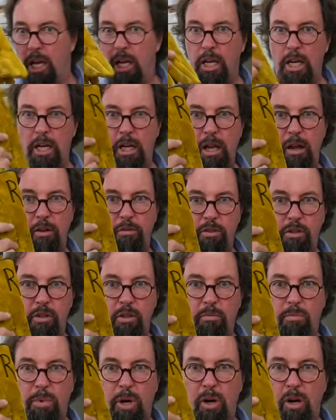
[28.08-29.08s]
and
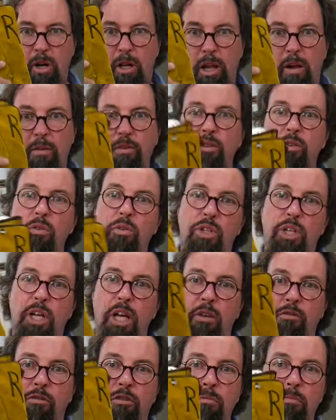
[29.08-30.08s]
gloves, a pair of gloves which you
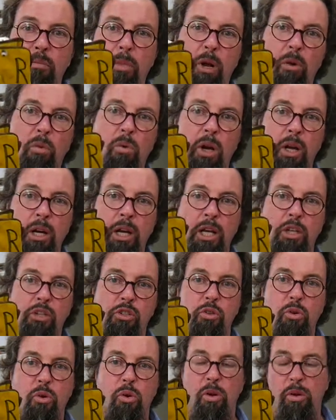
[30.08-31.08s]
get from Metalwork next
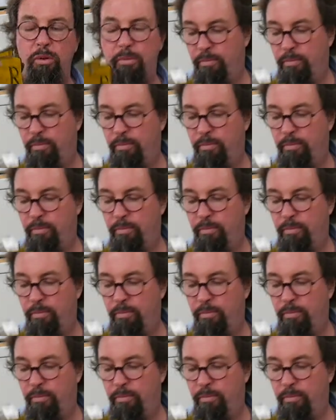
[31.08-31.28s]
door.